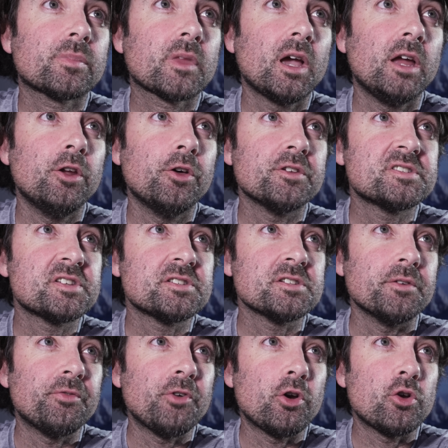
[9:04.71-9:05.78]
I know this isn't
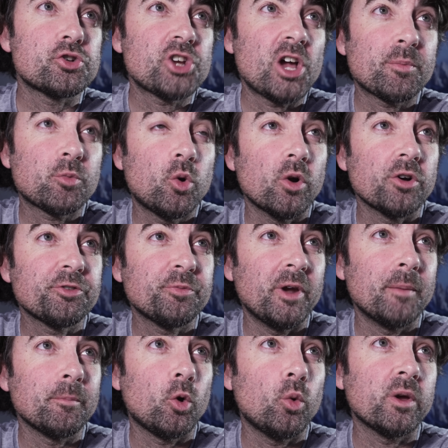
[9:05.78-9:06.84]
a Photoshop course, but
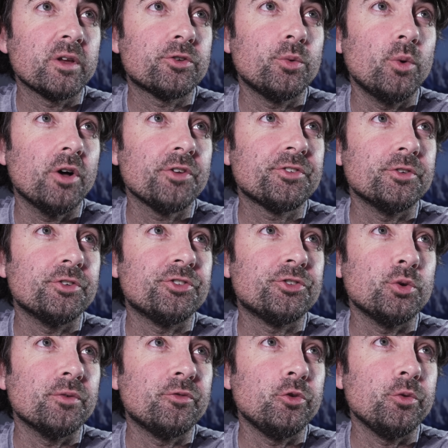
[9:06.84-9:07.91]
I'm going to also just
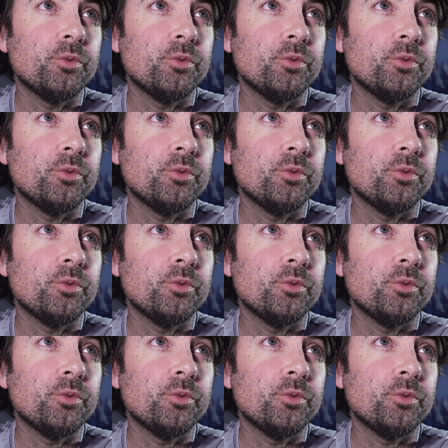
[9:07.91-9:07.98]
do a few